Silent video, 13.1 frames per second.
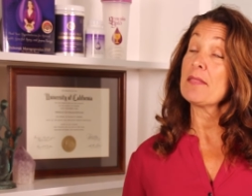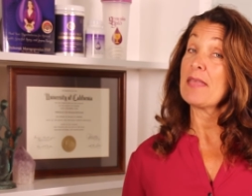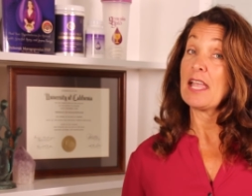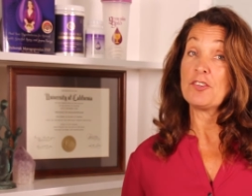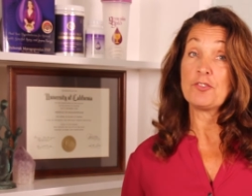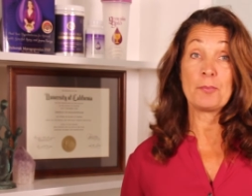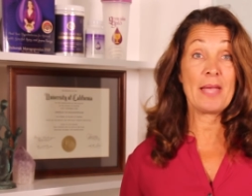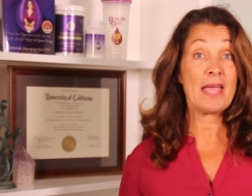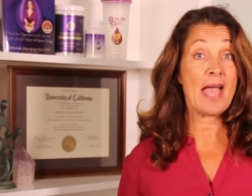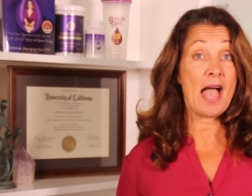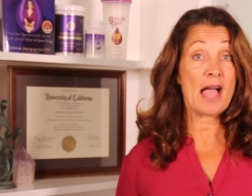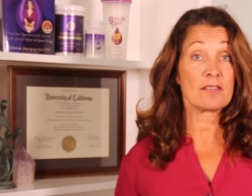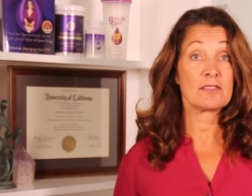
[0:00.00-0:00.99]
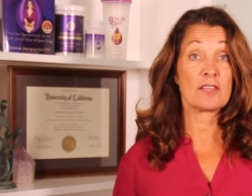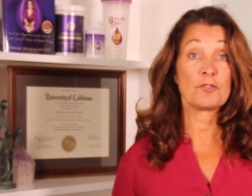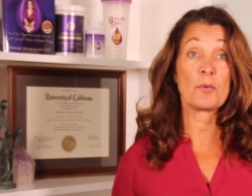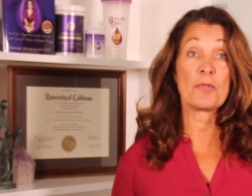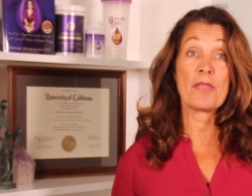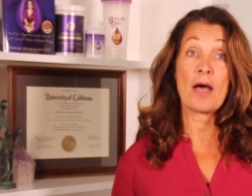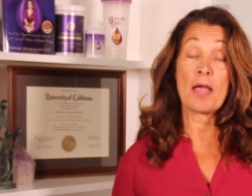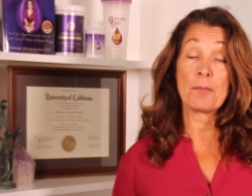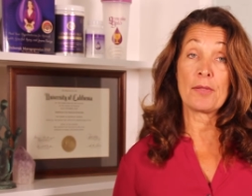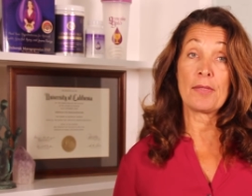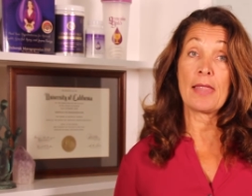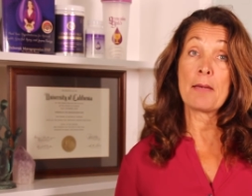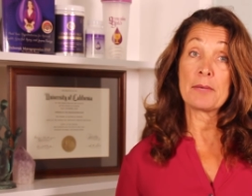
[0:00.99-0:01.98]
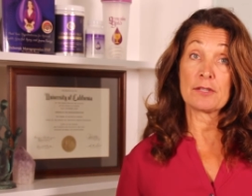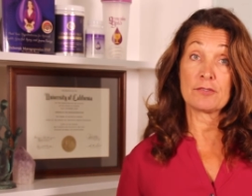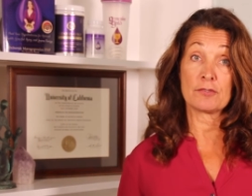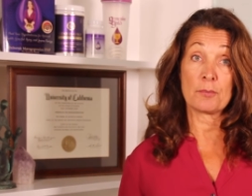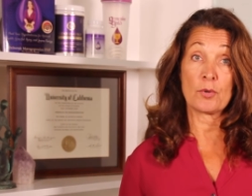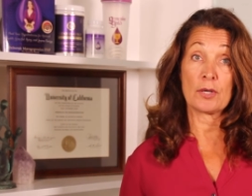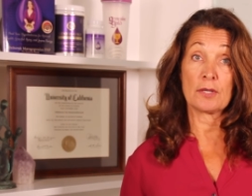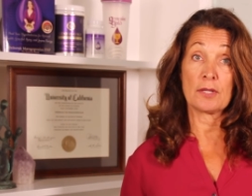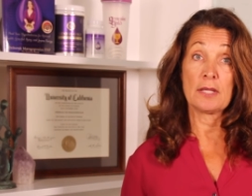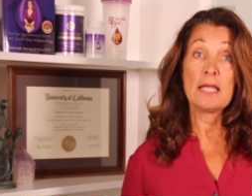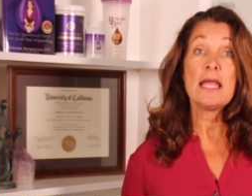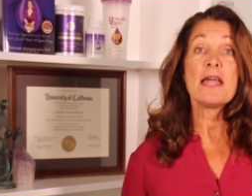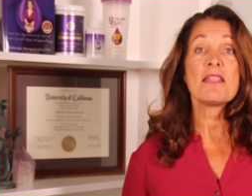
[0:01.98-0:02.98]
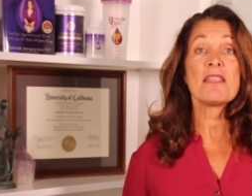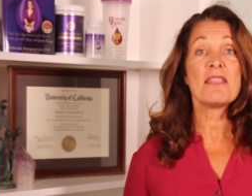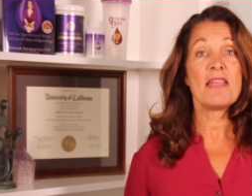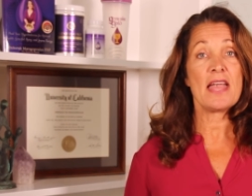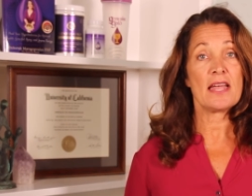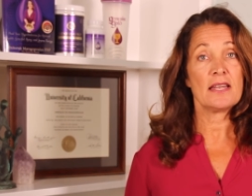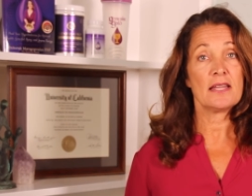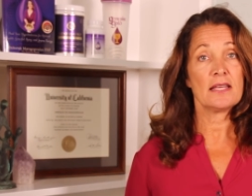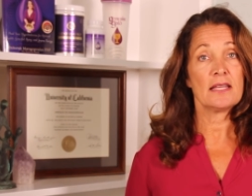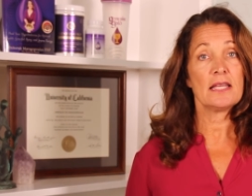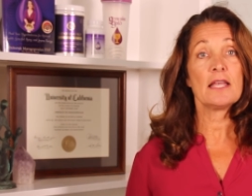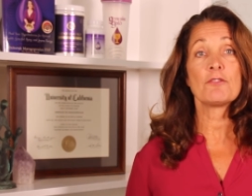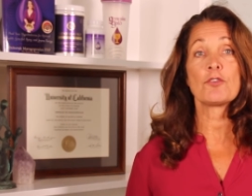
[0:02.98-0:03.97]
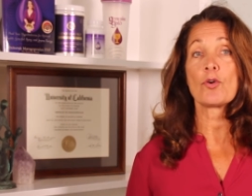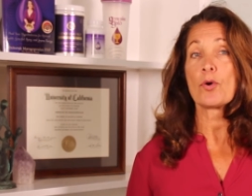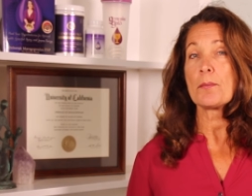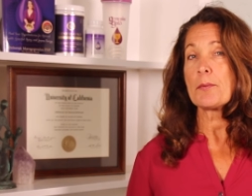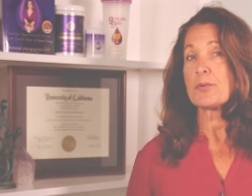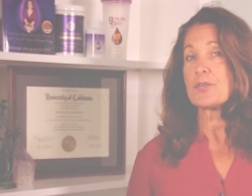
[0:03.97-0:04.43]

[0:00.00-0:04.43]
in the HPA axis with the hypothalamic support. Then if your hormone